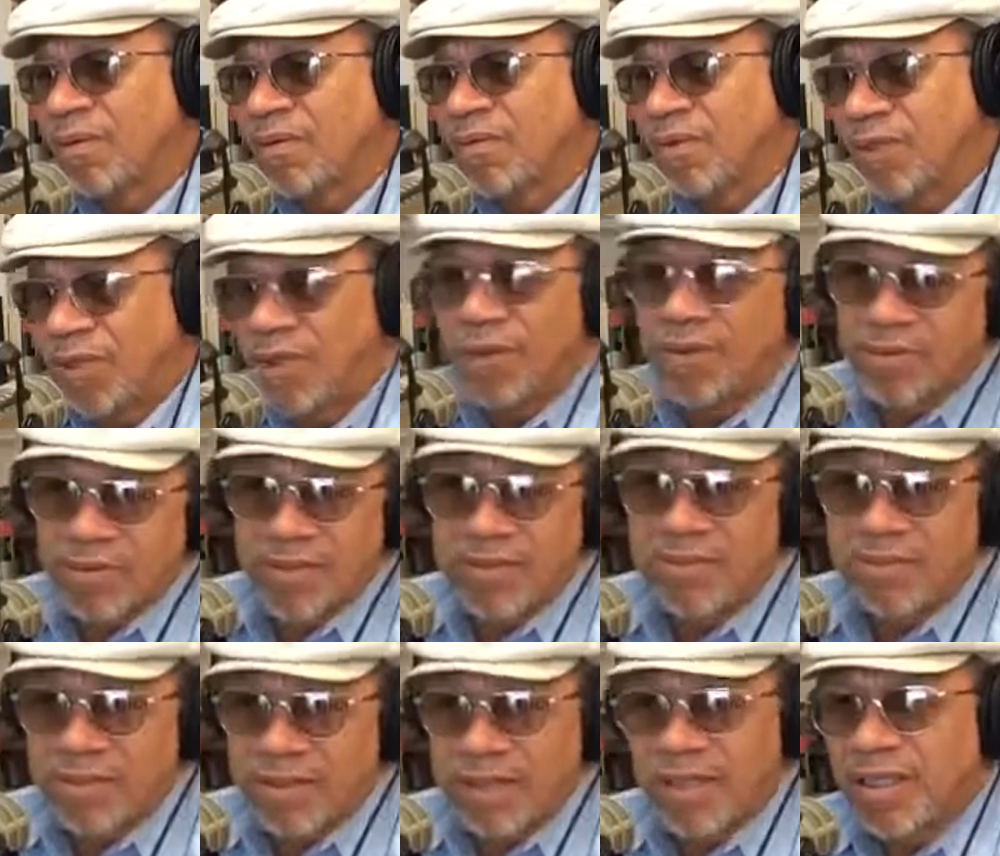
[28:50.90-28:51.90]
for those who
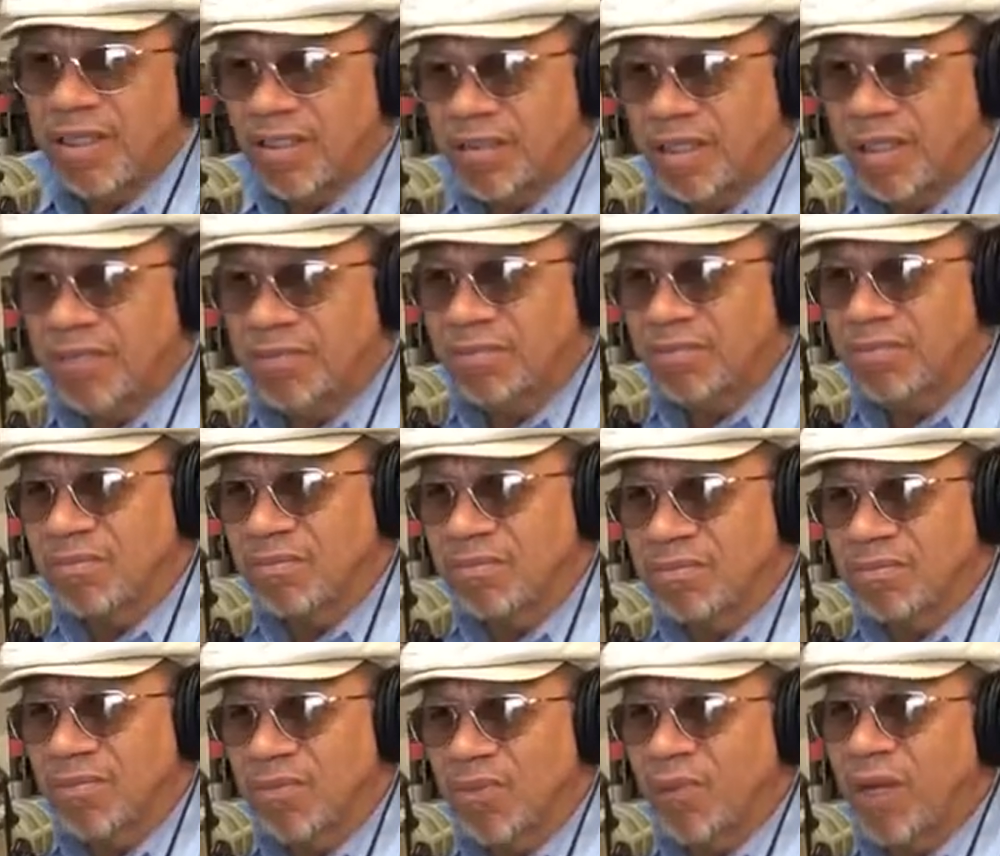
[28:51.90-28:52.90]
would think that
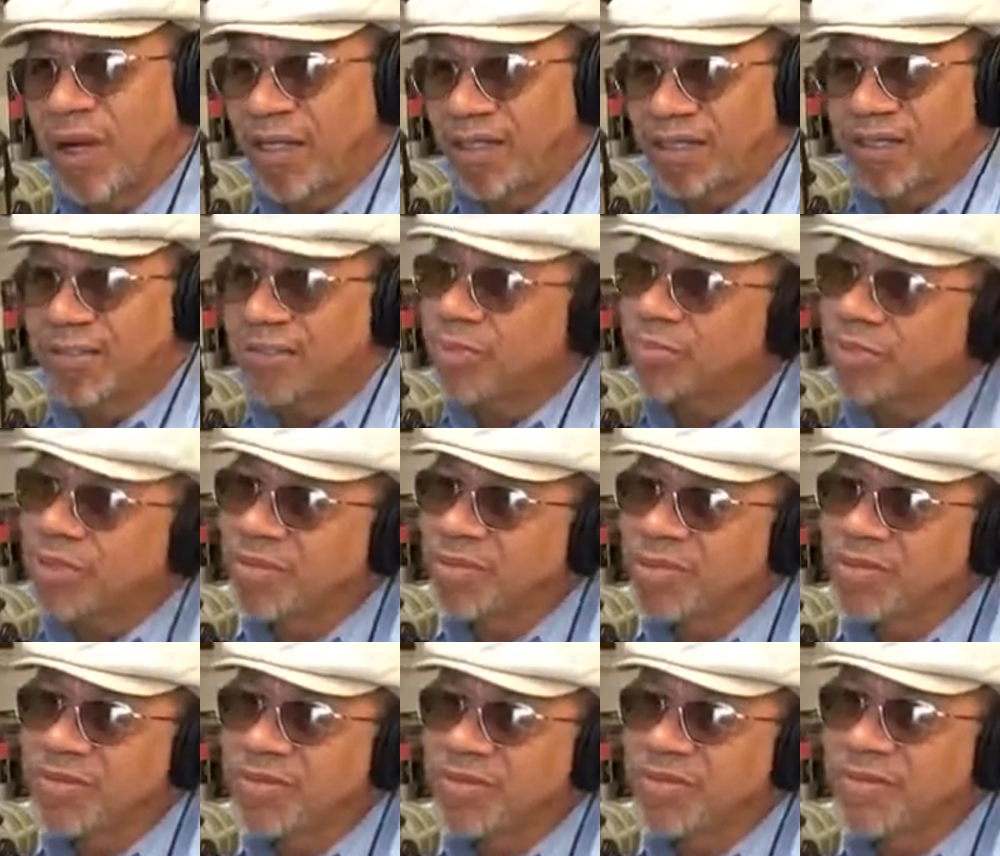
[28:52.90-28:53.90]
white is
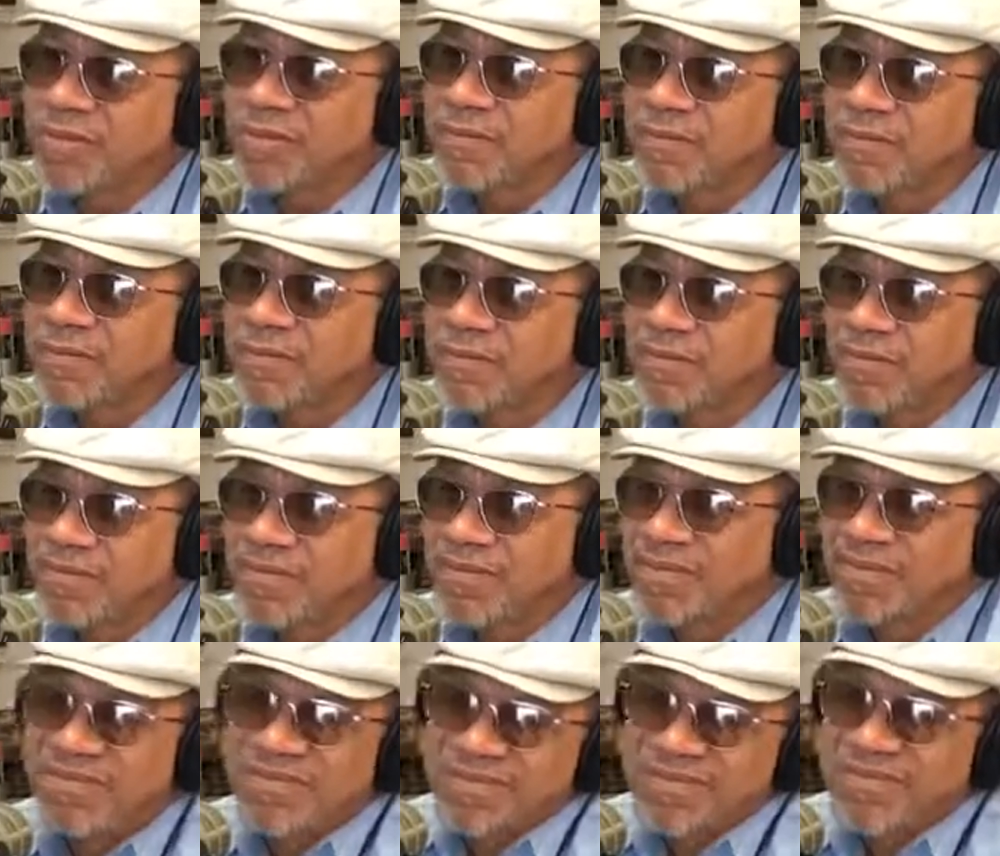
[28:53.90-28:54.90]
supremacist,
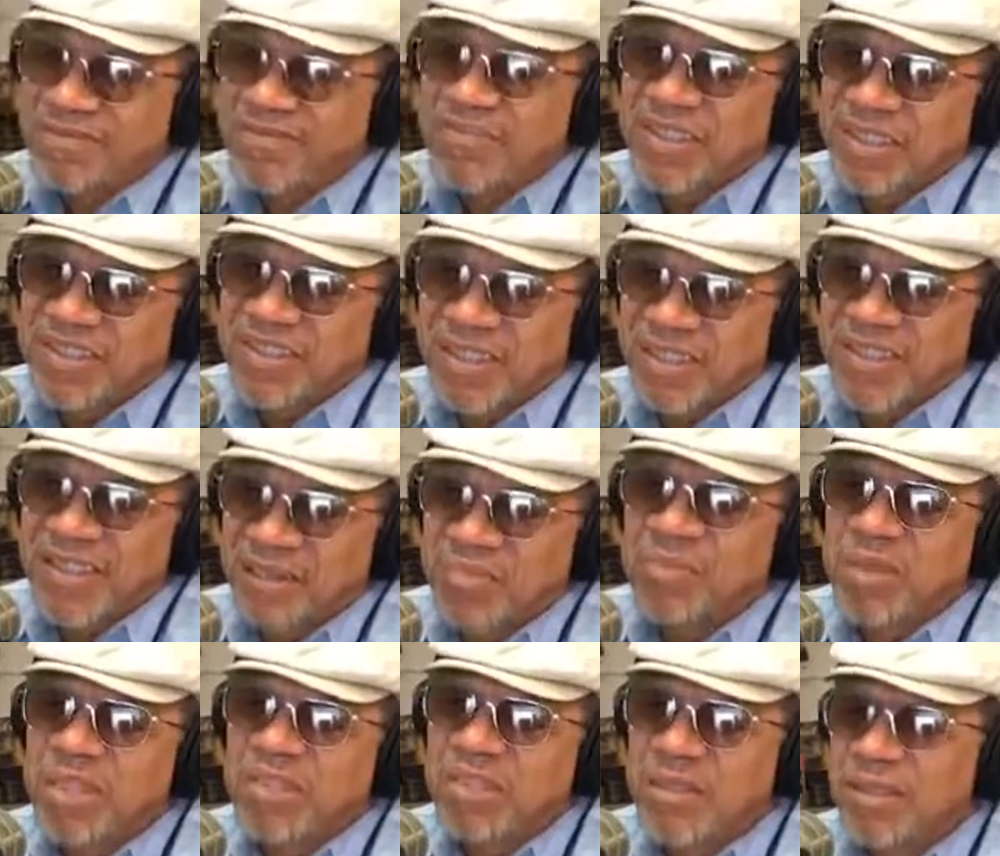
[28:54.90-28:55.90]
physically and
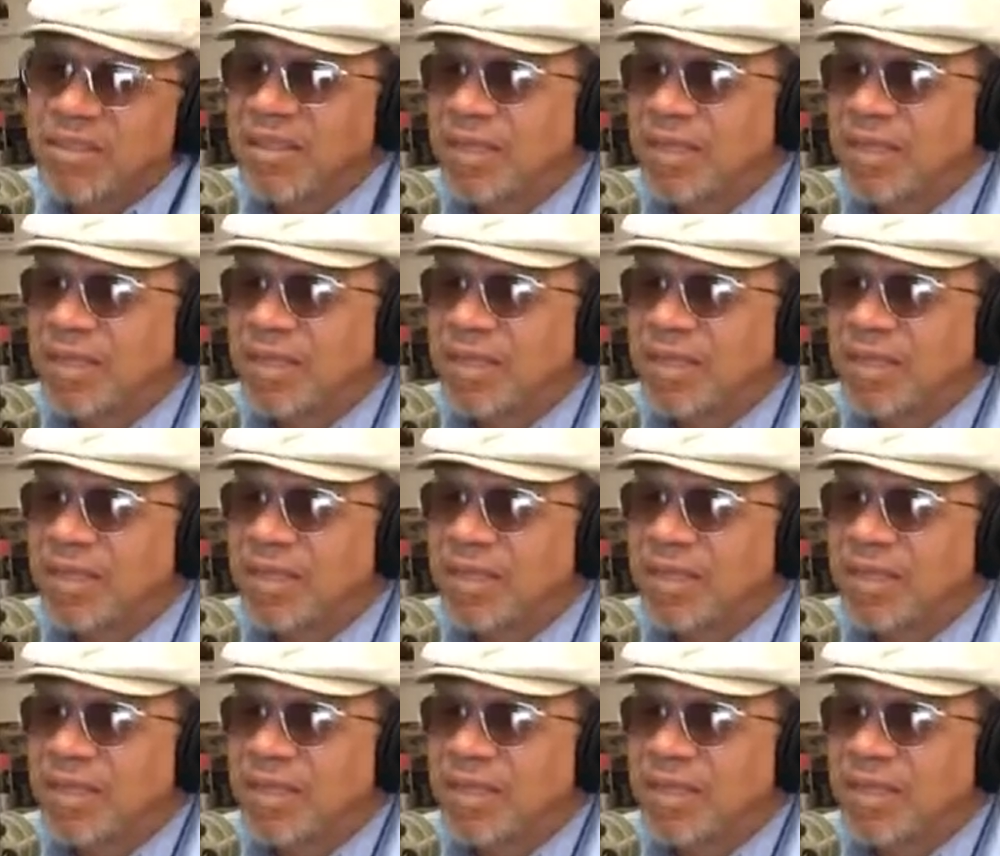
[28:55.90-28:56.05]
mentally.